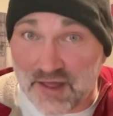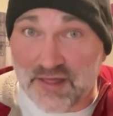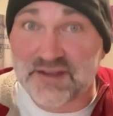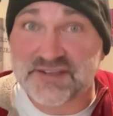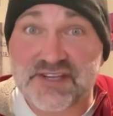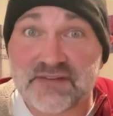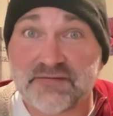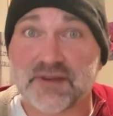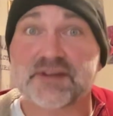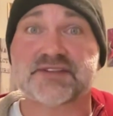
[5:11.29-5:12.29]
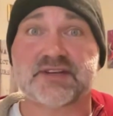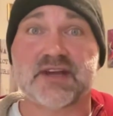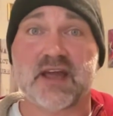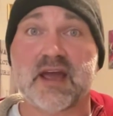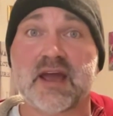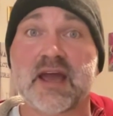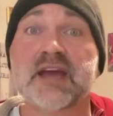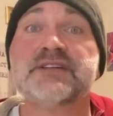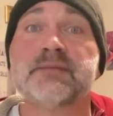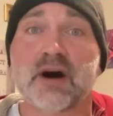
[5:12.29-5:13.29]
The syphilis
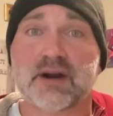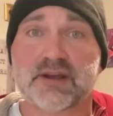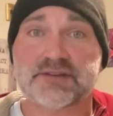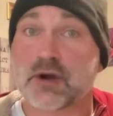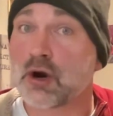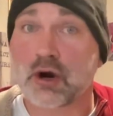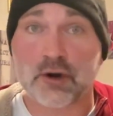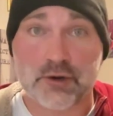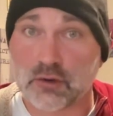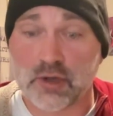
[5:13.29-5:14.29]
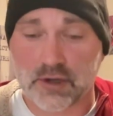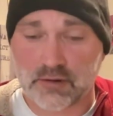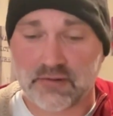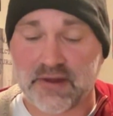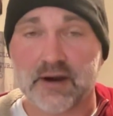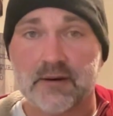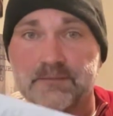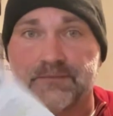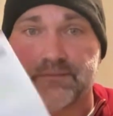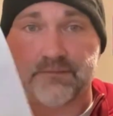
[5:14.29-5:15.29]
antibodies are no longer there.
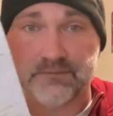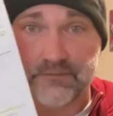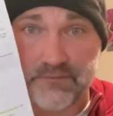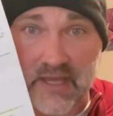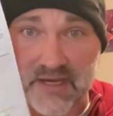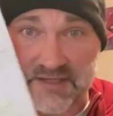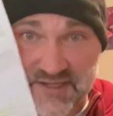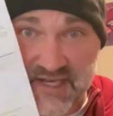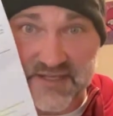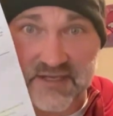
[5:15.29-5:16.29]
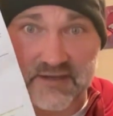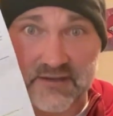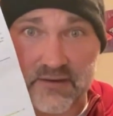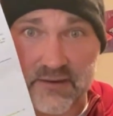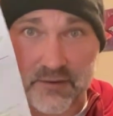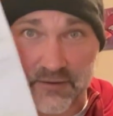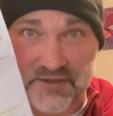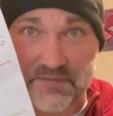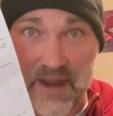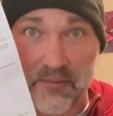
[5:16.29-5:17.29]
And it says it on
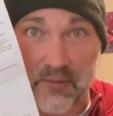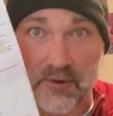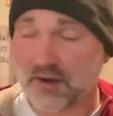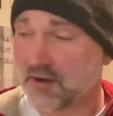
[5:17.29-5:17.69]
this paperwork.